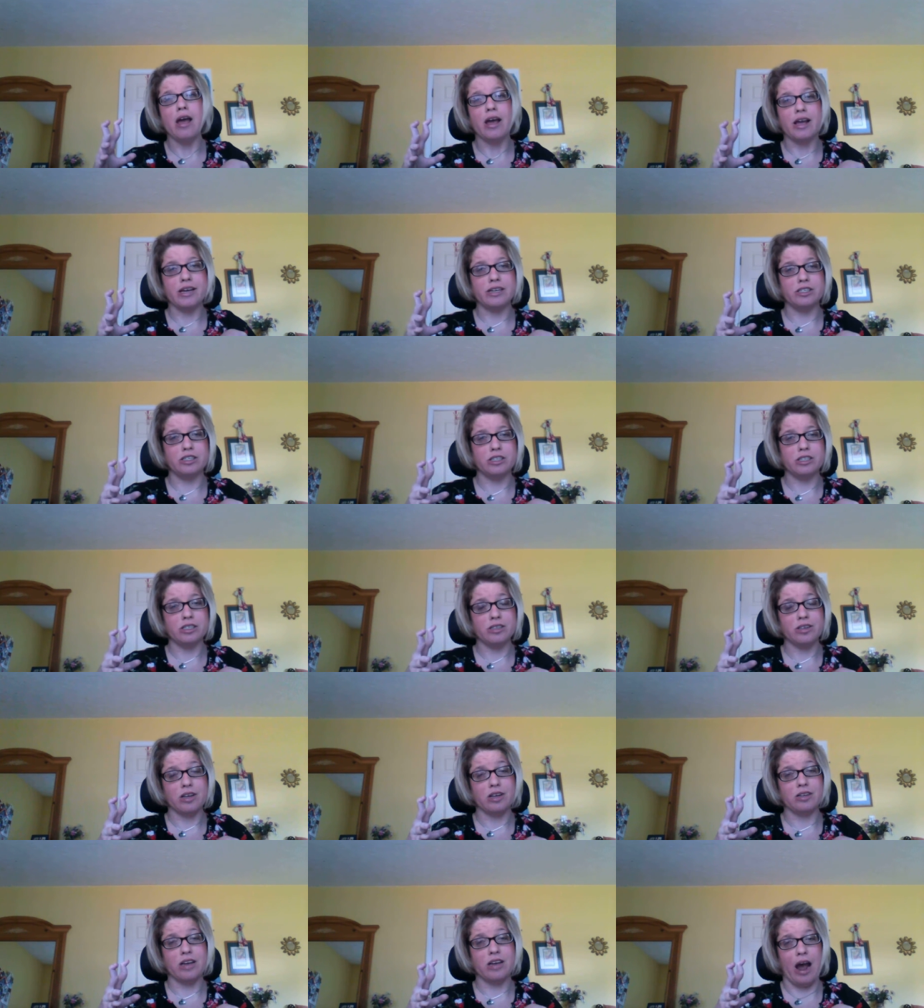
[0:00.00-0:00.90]
It's
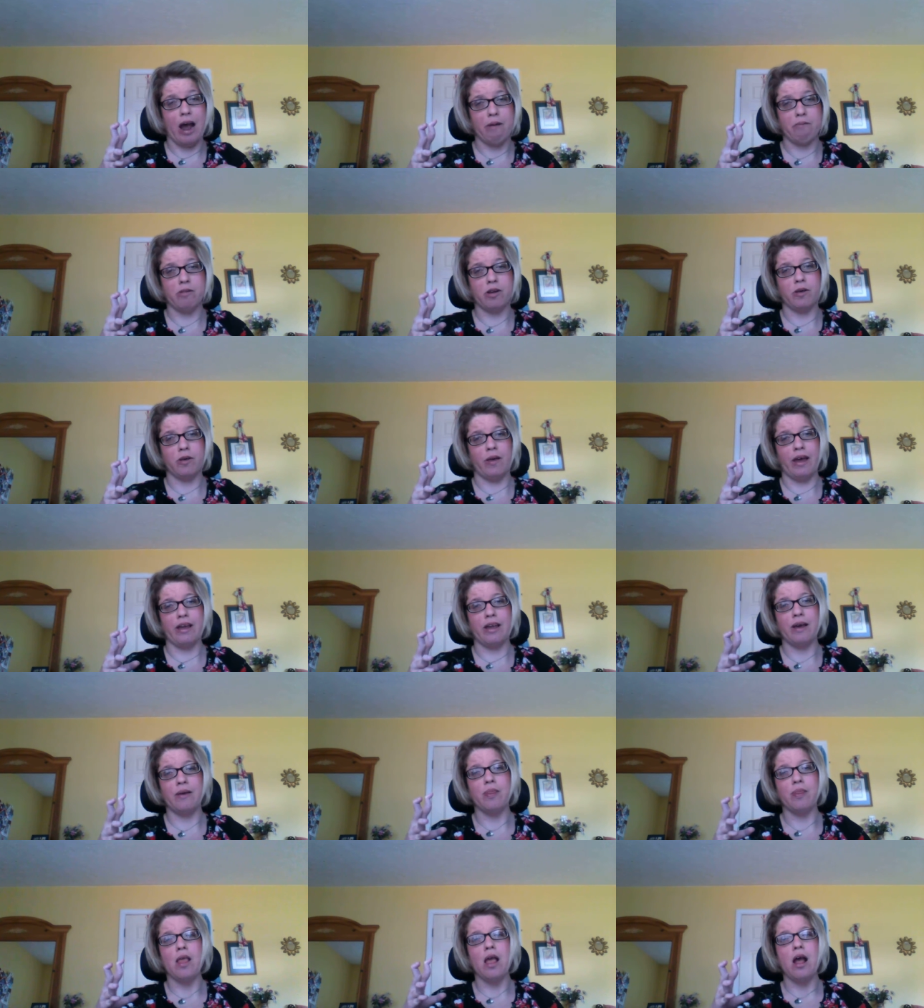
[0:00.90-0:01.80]
just a time to like
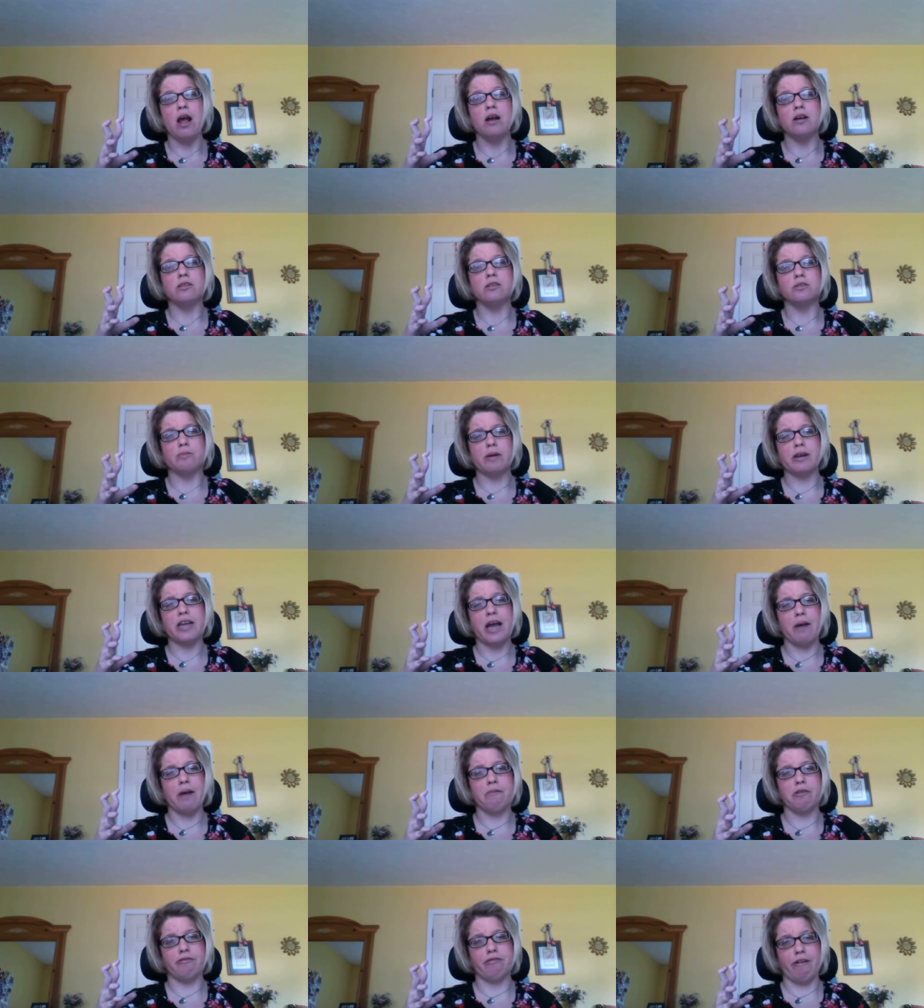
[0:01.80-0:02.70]
spend
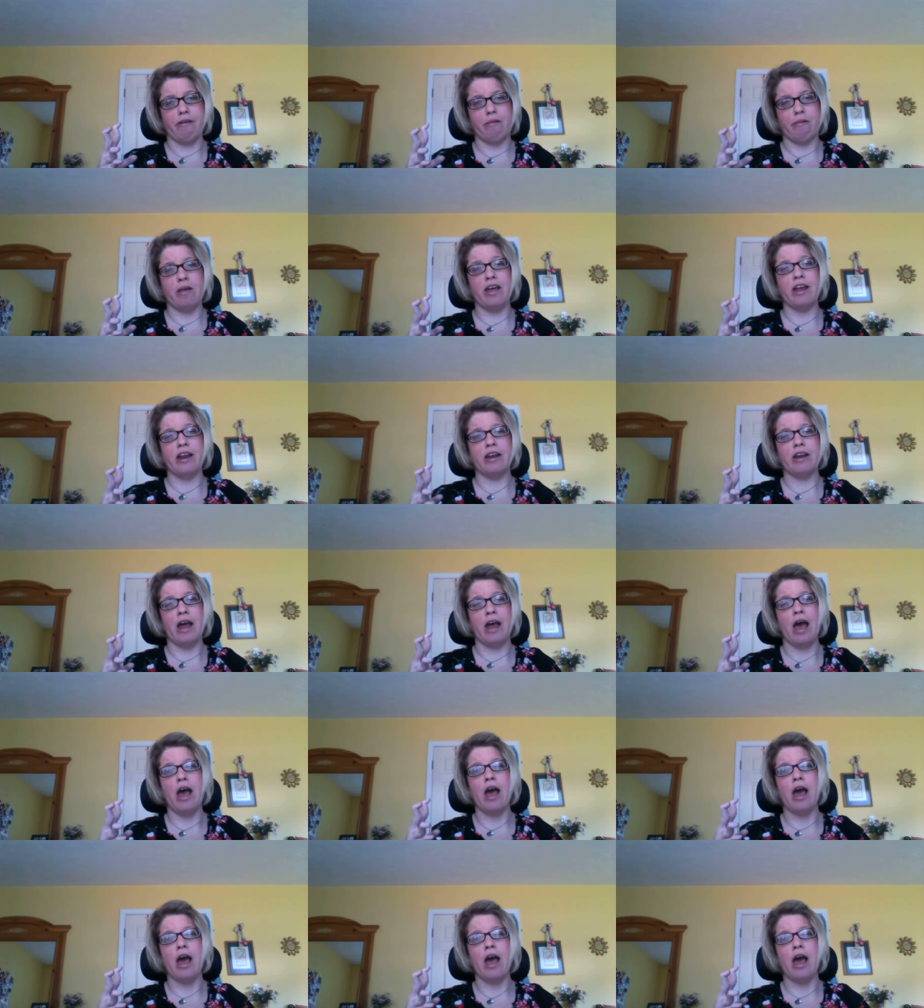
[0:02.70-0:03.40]
time with family and